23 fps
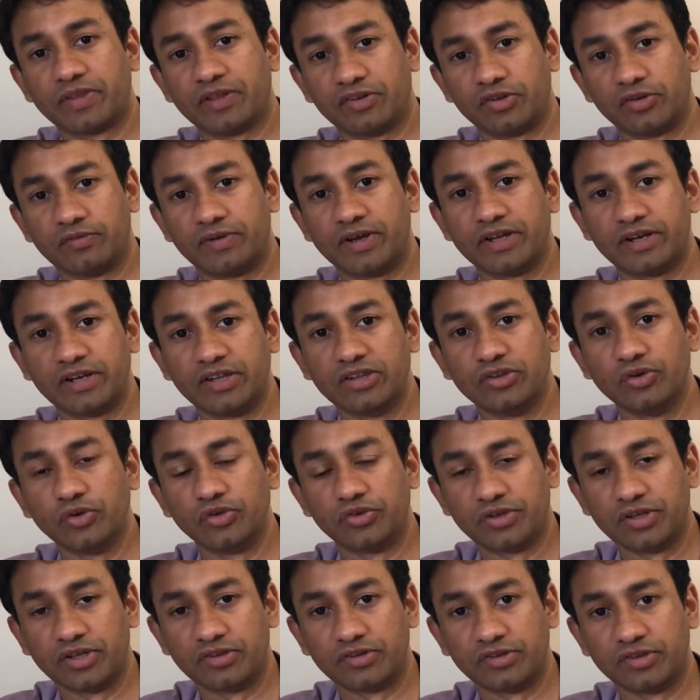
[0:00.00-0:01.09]
So where in
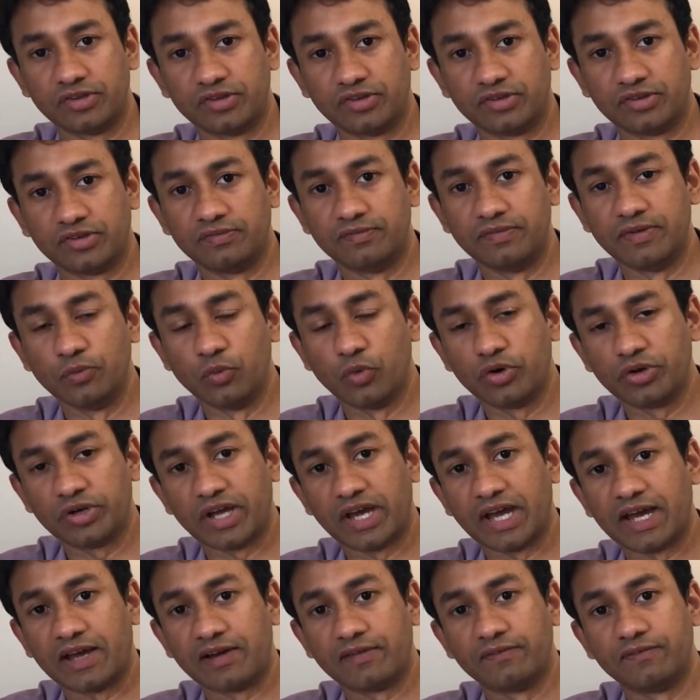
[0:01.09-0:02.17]
those cases we won't
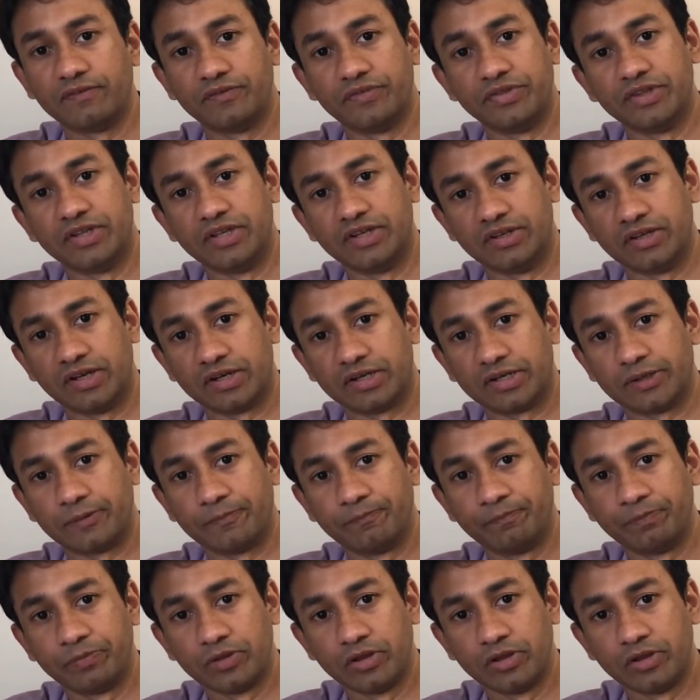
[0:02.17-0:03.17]
have the data.